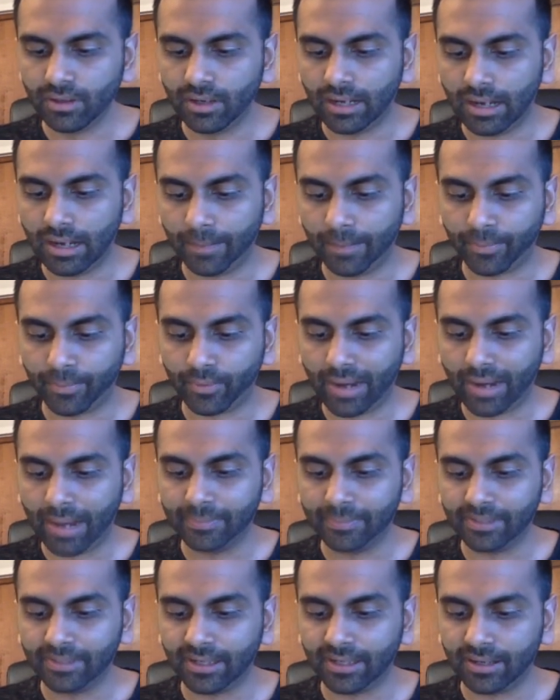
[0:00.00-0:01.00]
A
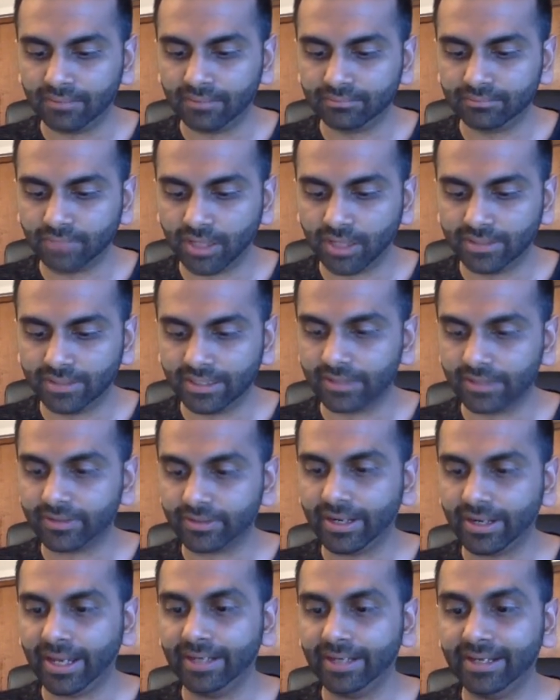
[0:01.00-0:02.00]
parabola, on the other
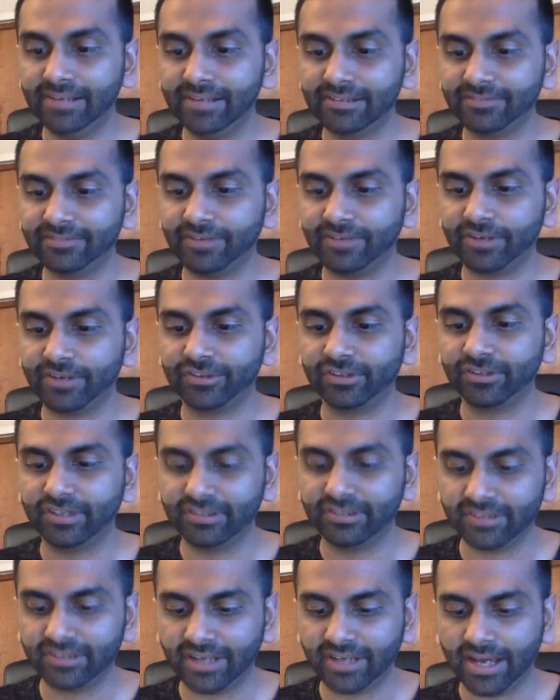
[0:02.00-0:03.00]
hand, is a function
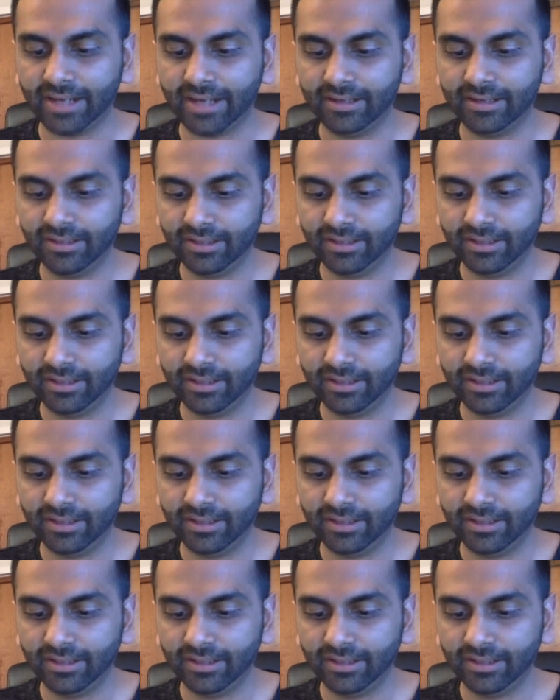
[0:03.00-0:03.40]
because again,